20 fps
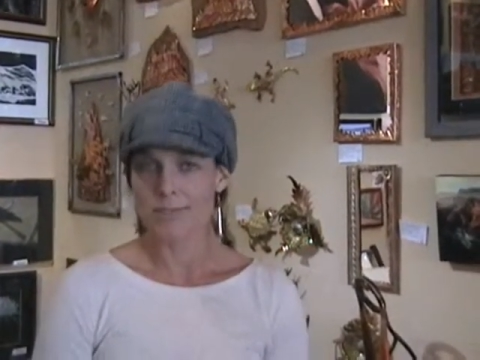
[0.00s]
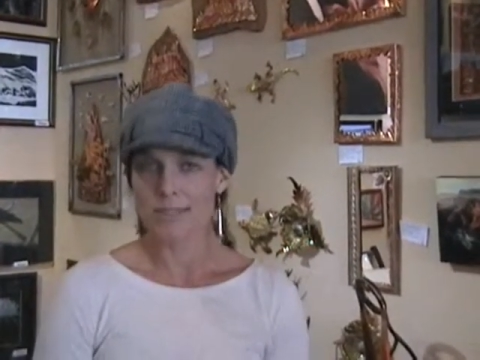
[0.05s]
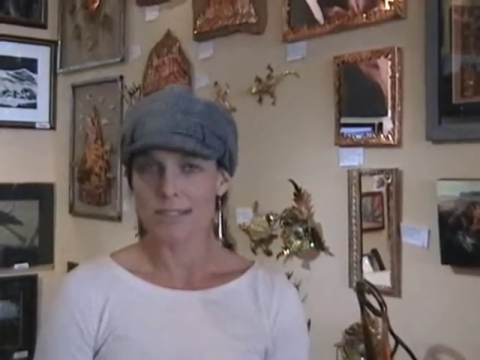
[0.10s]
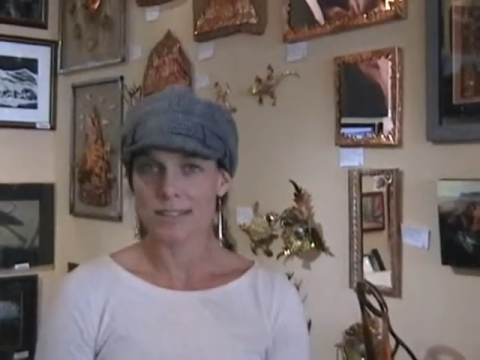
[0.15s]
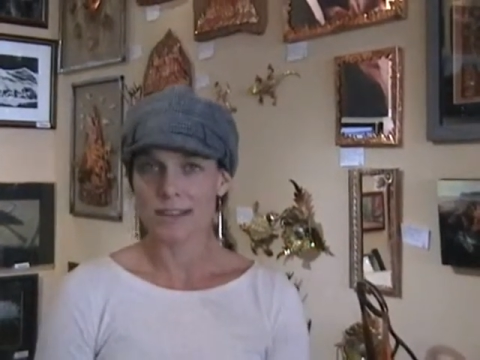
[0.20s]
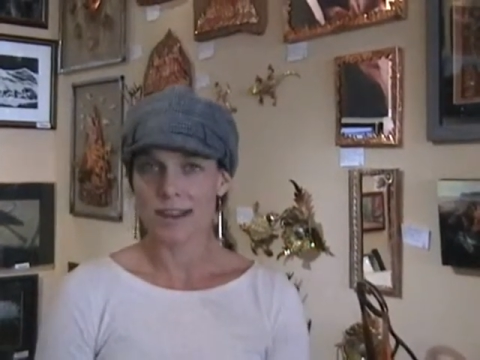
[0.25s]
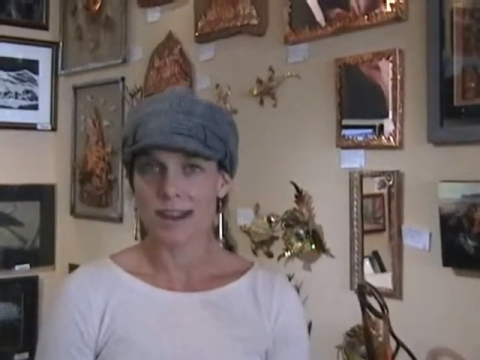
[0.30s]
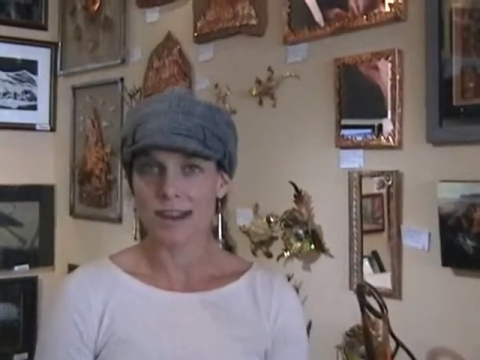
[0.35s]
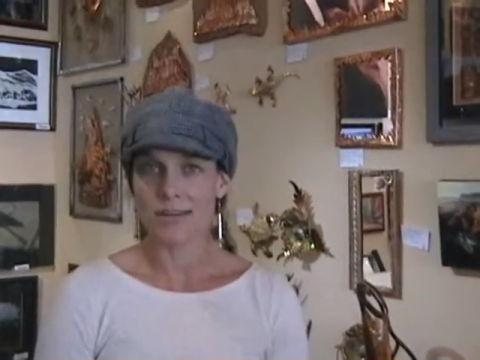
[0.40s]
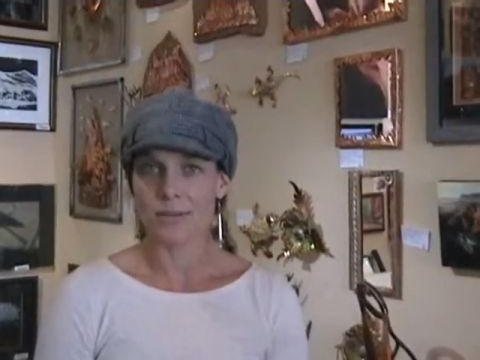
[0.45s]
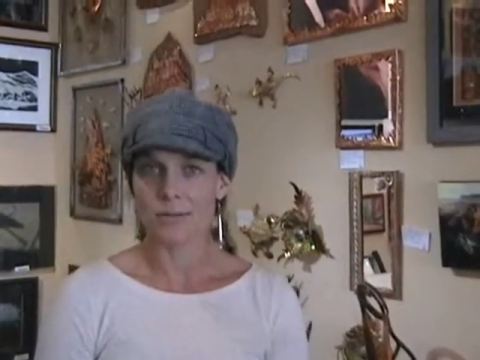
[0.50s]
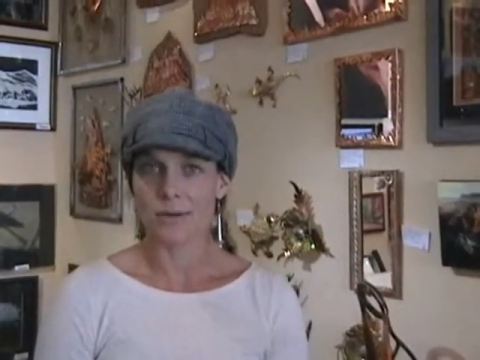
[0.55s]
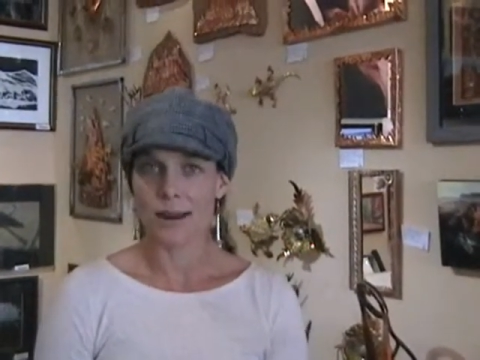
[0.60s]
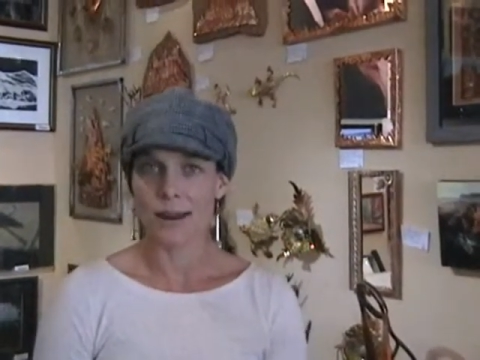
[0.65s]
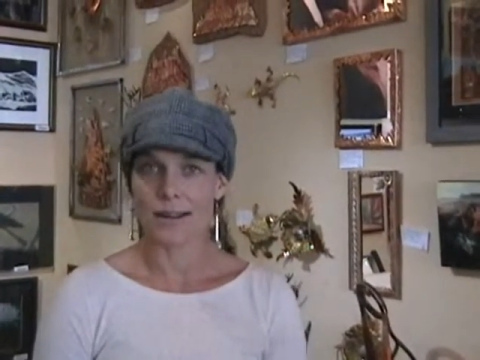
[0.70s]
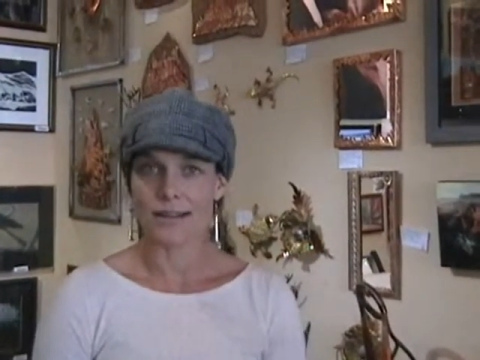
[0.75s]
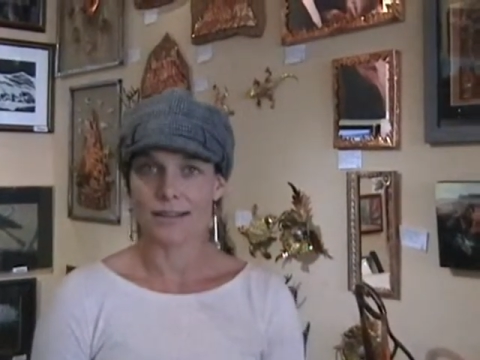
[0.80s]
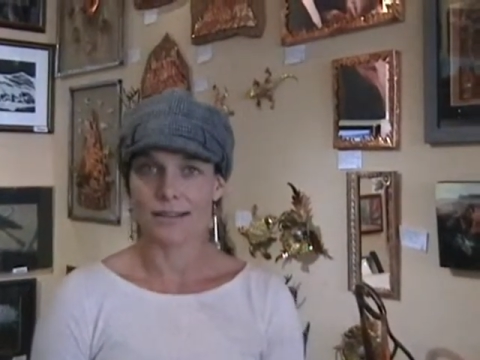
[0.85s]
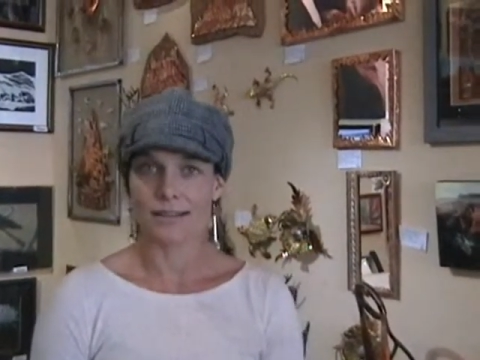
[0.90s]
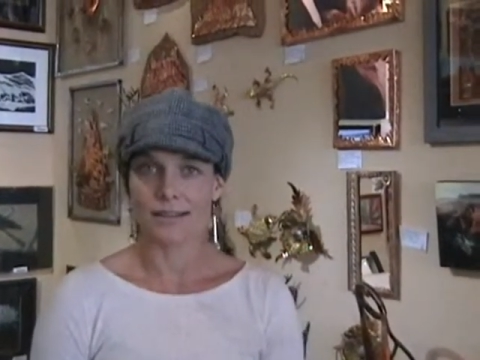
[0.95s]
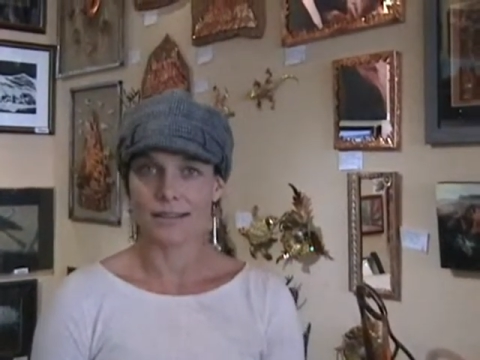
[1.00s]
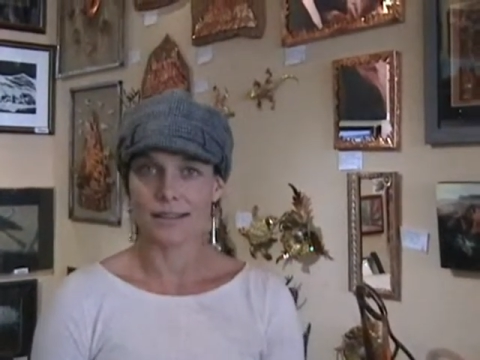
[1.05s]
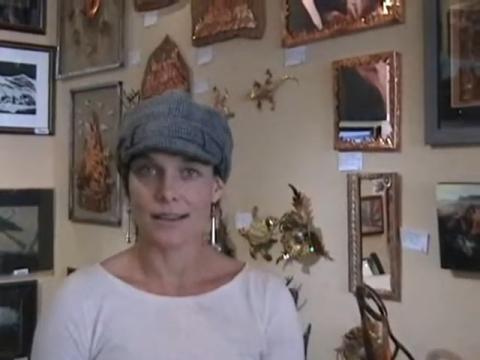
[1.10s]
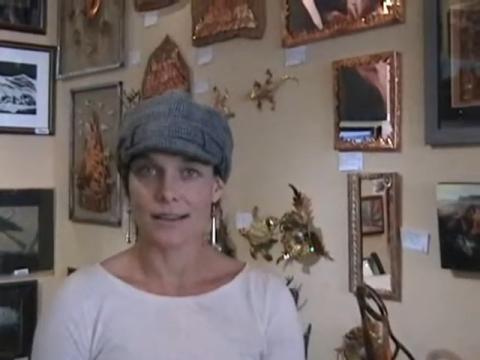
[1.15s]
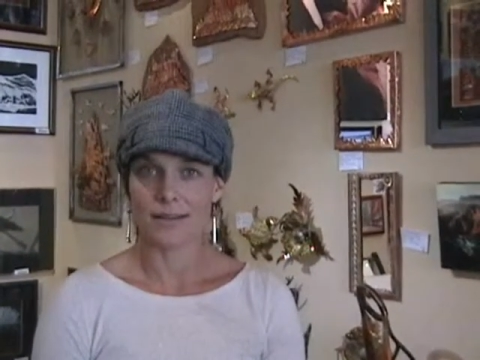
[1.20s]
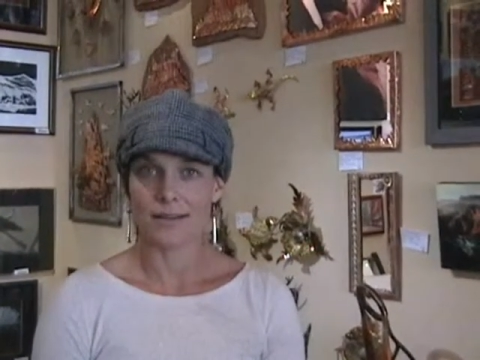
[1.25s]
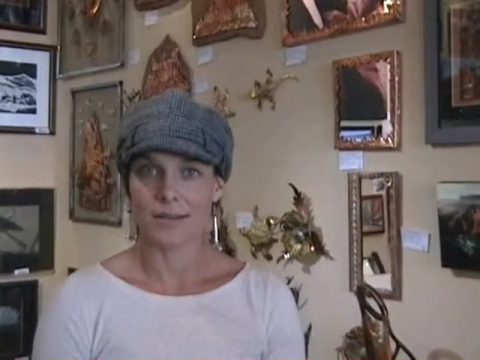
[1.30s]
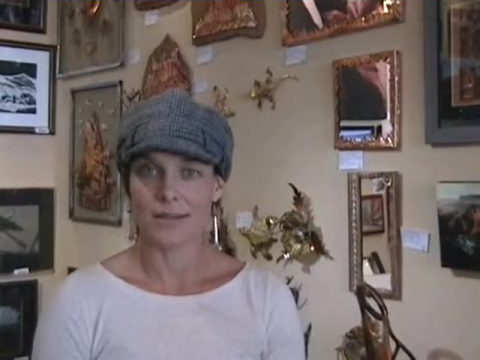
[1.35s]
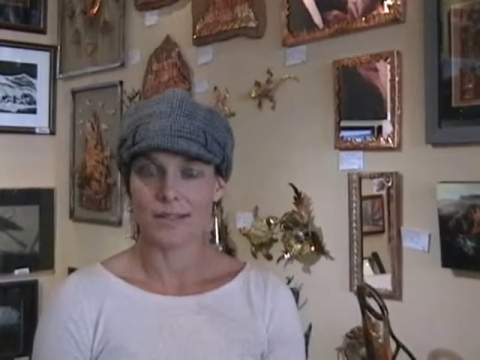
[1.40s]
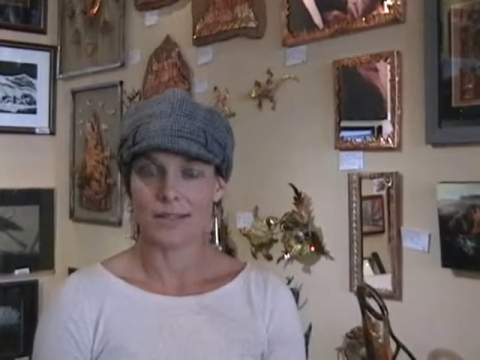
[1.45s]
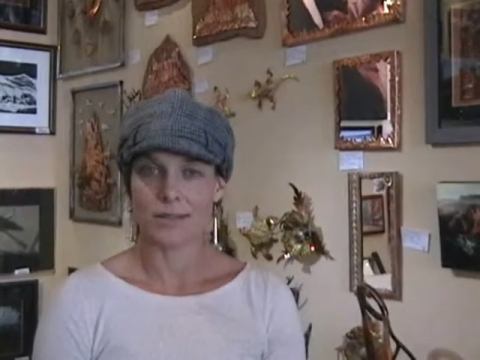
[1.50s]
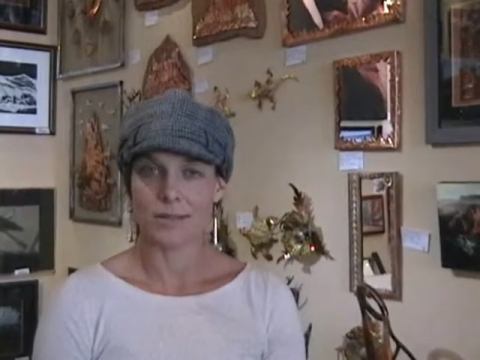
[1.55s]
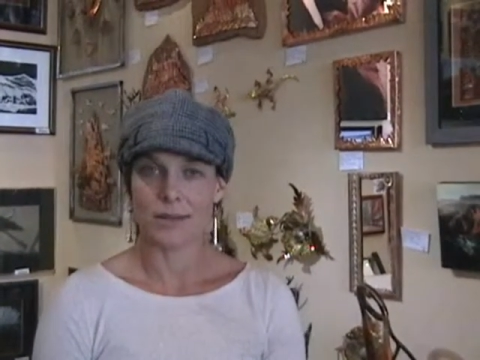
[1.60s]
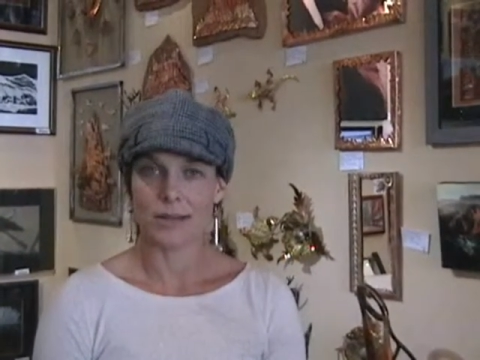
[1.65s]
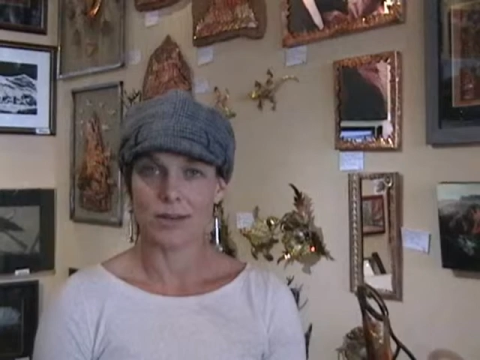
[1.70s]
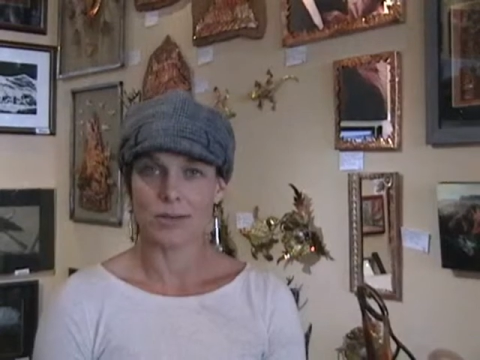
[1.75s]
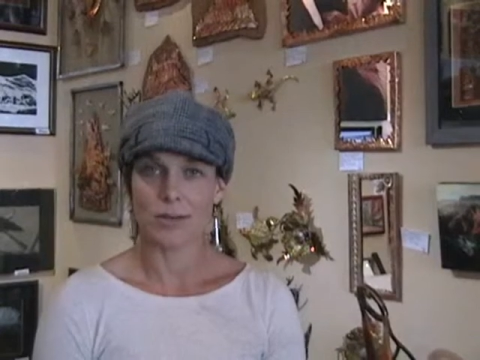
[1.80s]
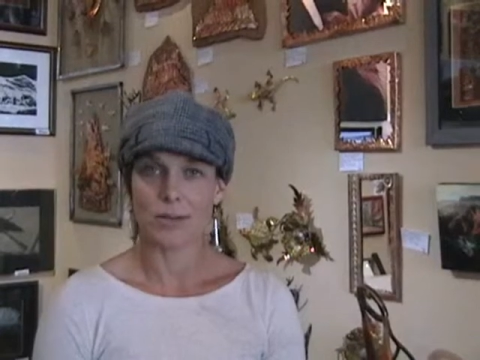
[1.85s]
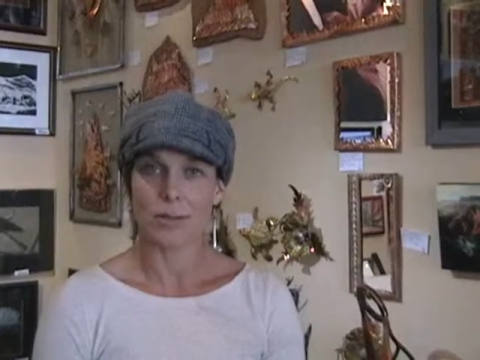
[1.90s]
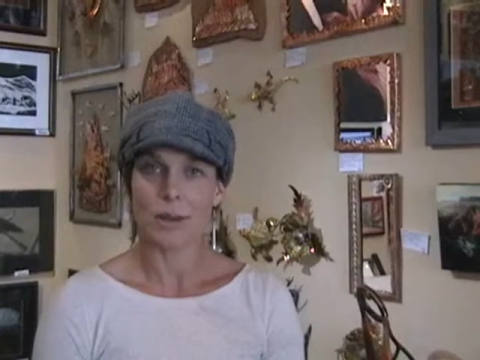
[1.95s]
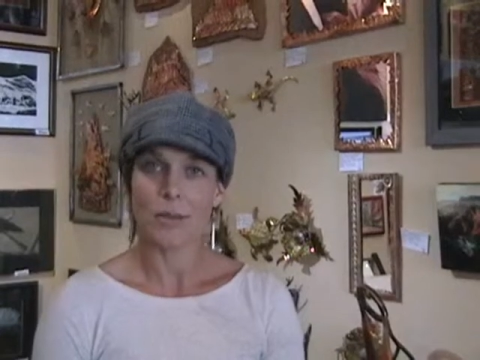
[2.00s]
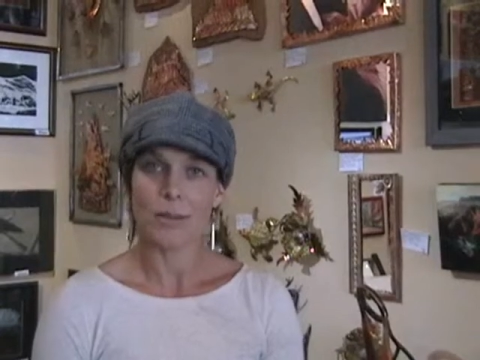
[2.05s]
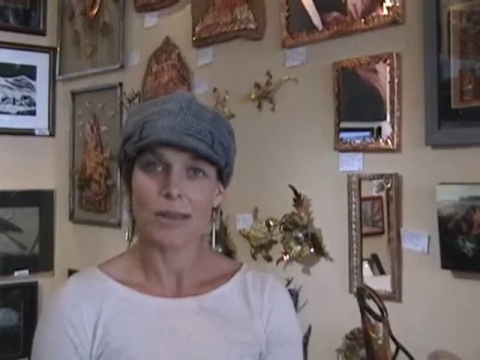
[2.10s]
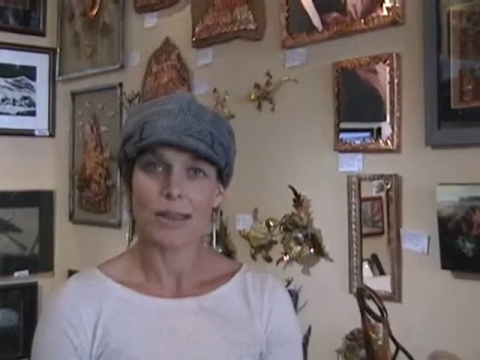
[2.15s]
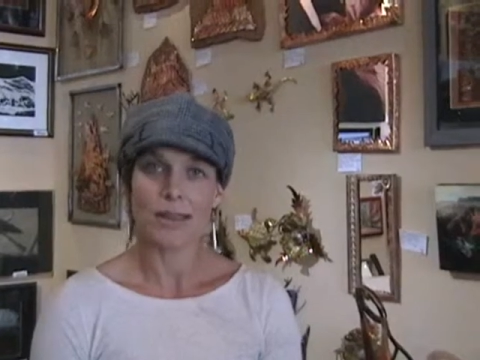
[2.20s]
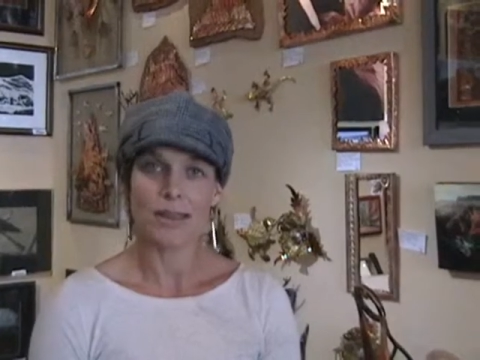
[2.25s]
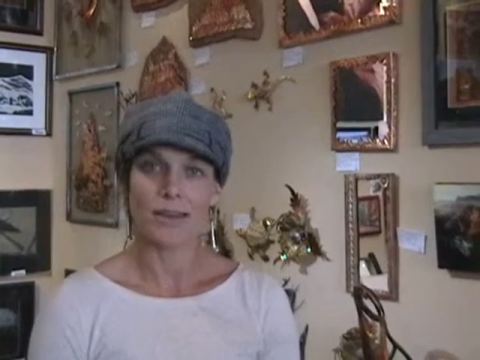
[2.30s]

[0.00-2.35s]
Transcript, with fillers: denied rights um, in Dominican Republic,